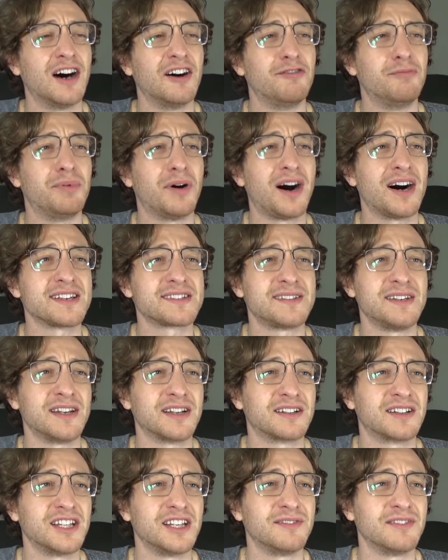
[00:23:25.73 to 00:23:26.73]
of
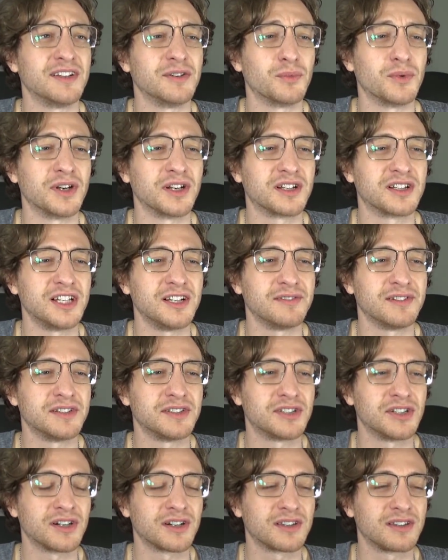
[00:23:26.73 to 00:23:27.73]
Boston and Cleveland when
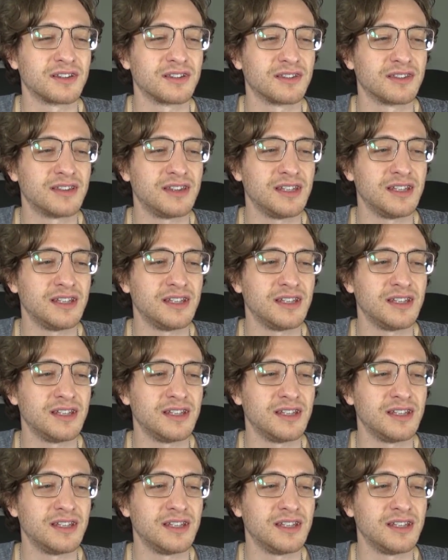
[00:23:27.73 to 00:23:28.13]
Cleveland took